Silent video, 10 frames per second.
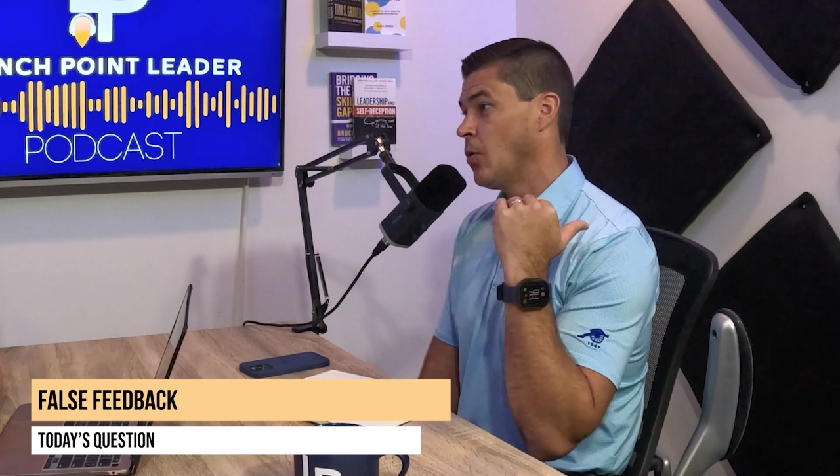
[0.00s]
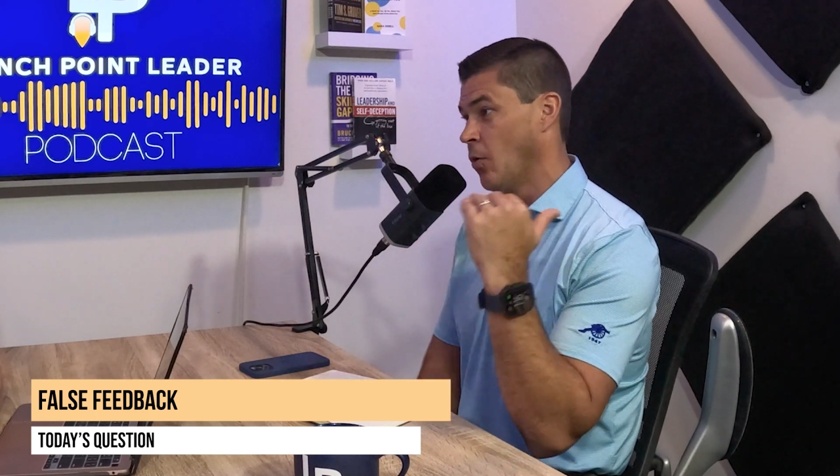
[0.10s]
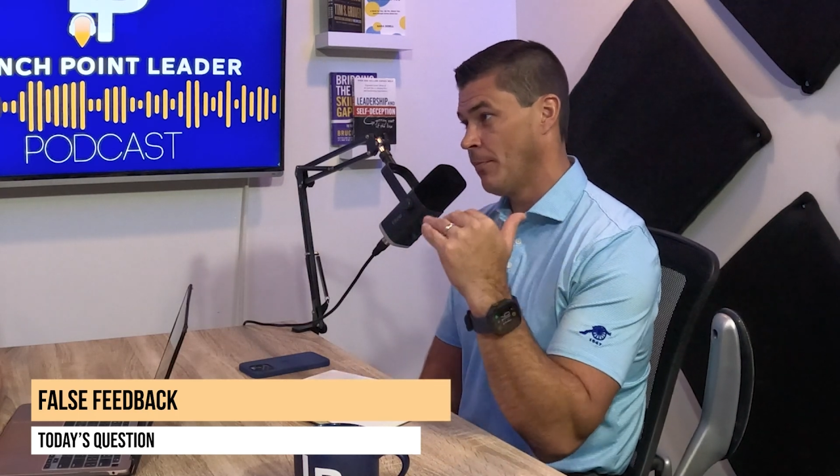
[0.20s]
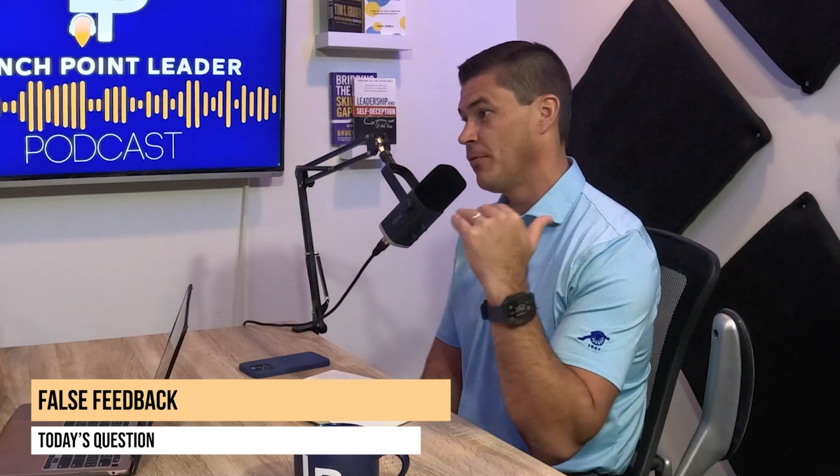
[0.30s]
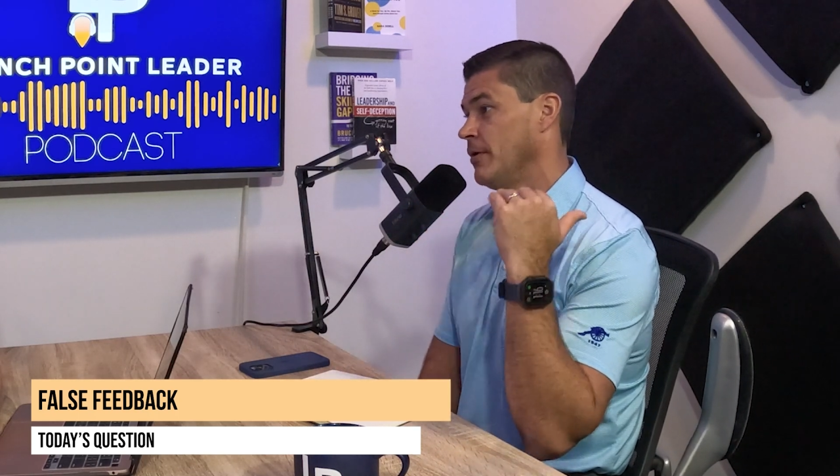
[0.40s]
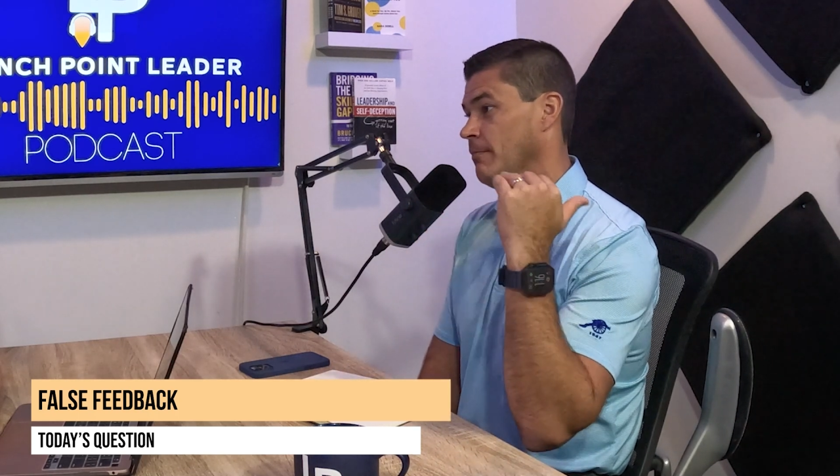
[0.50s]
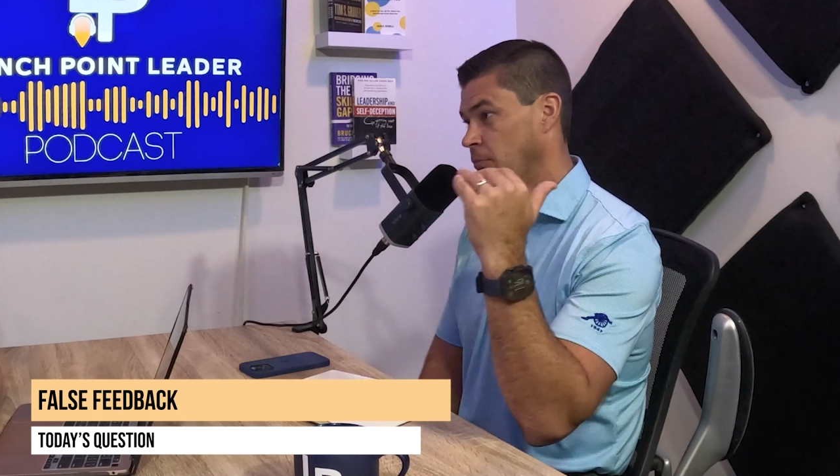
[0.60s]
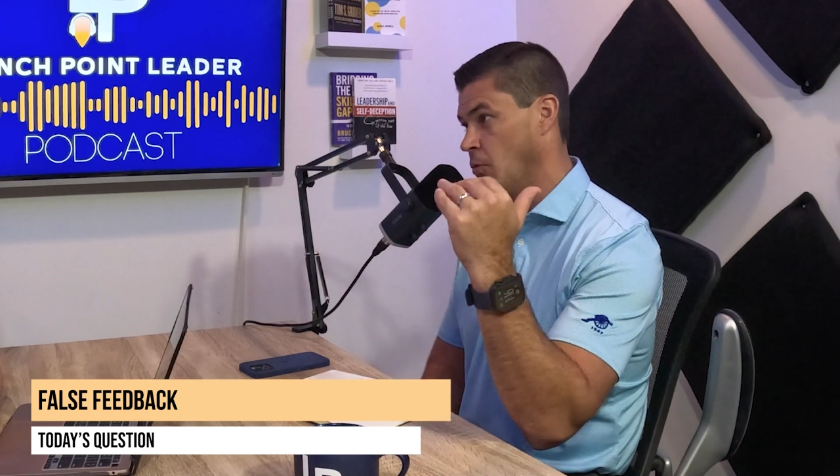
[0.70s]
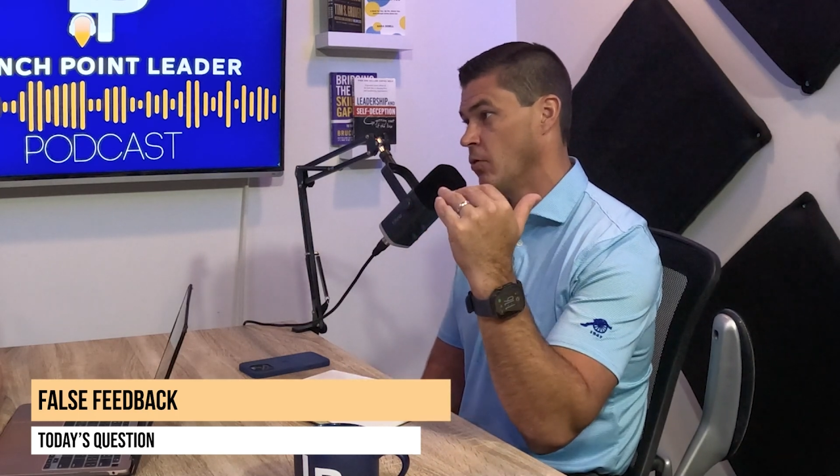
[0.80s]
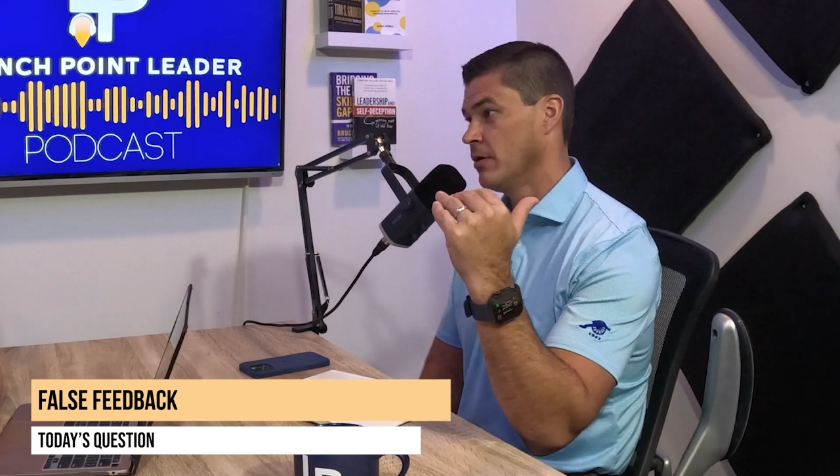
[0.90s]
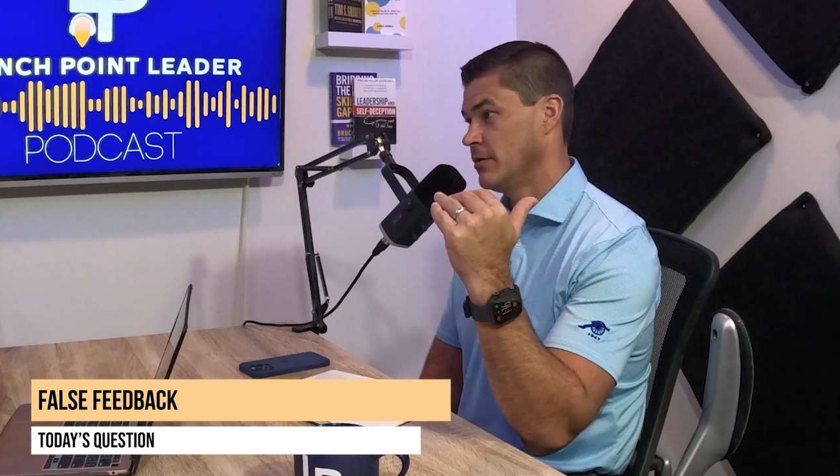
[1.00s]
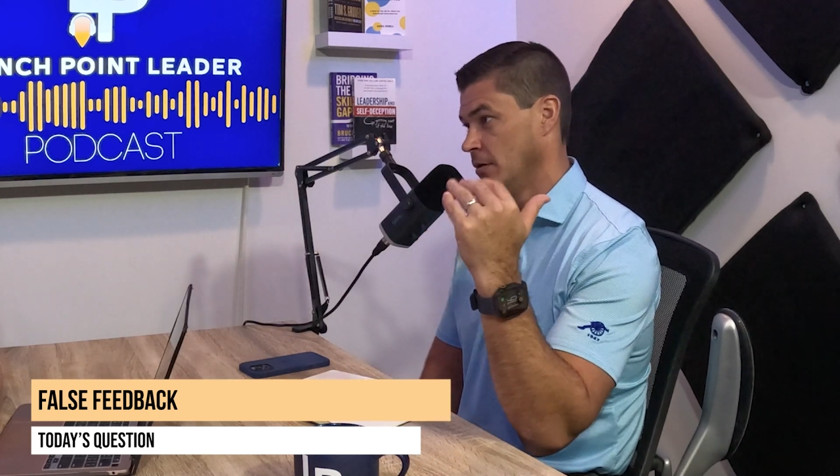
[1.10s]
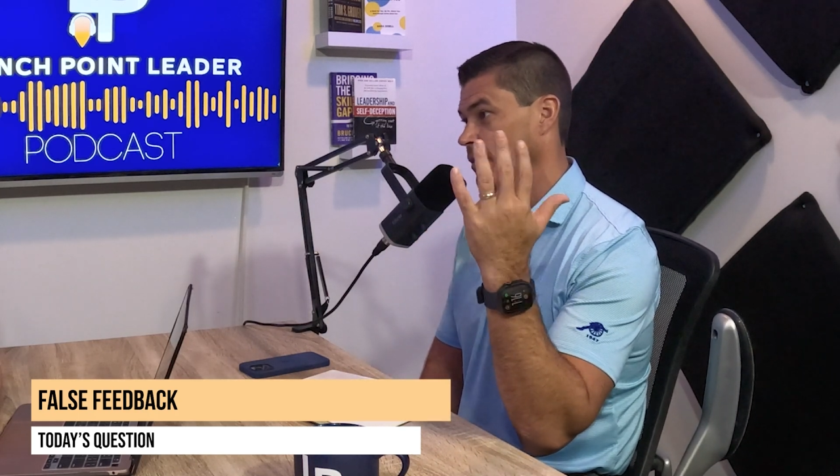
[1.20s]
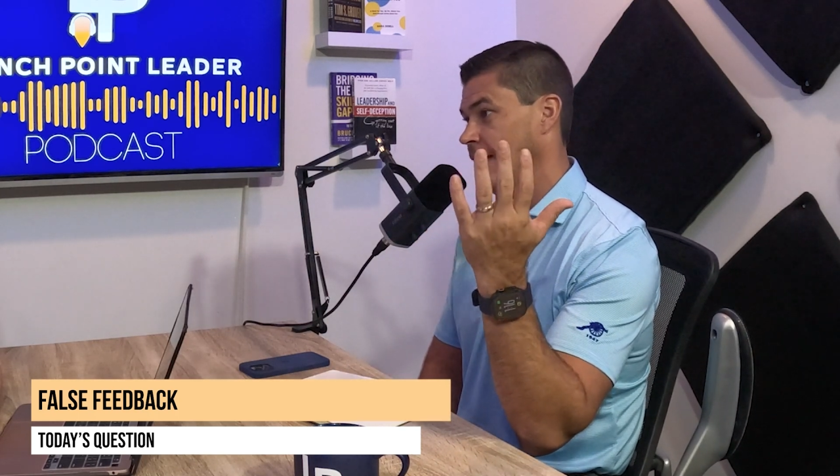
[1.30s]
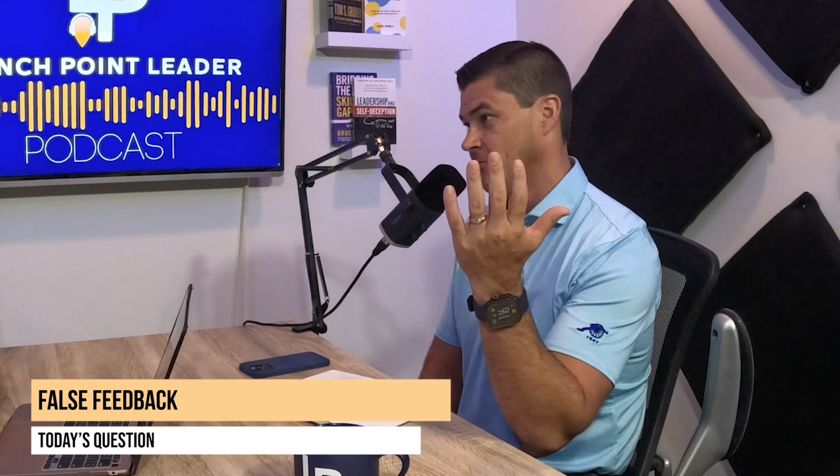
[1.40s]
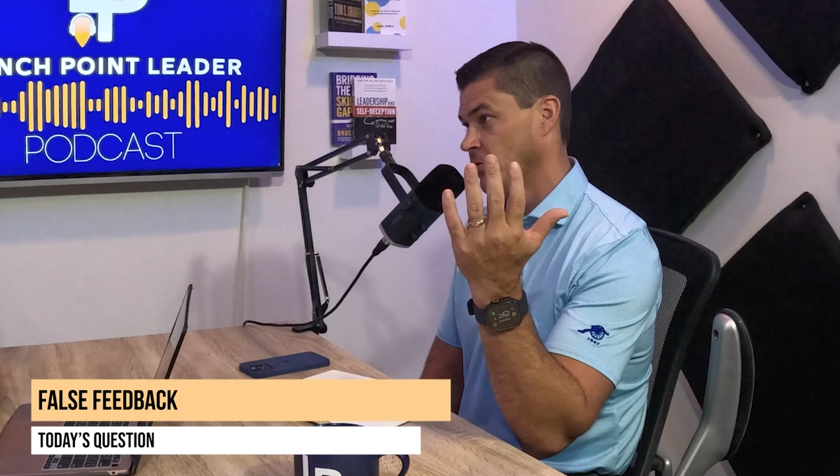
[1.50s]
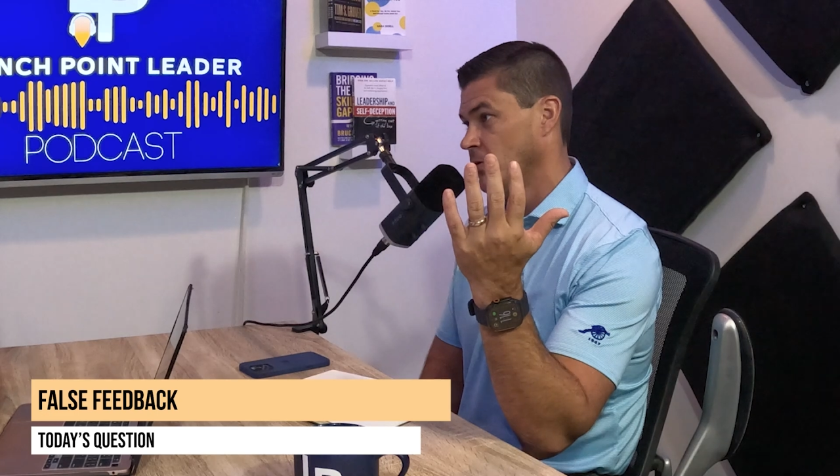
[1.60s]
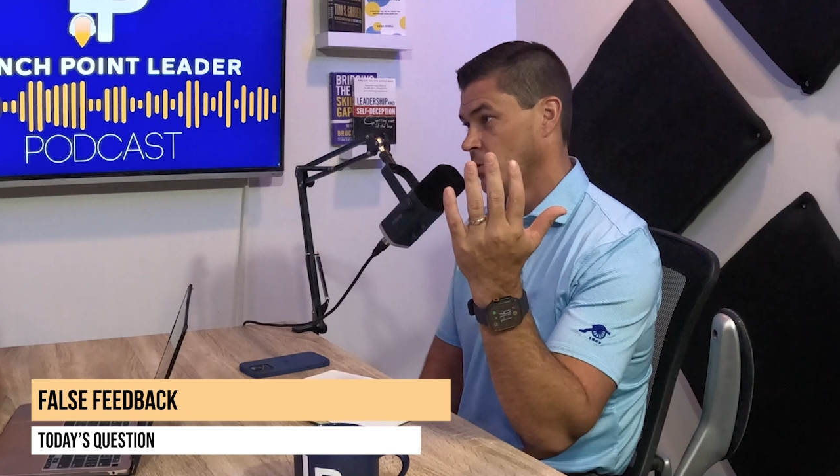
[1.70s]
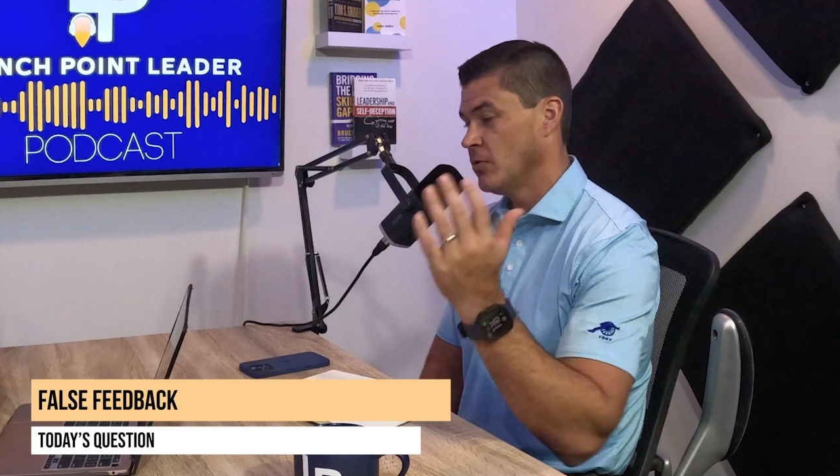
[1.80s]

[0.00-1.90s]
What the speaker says: corporate board level.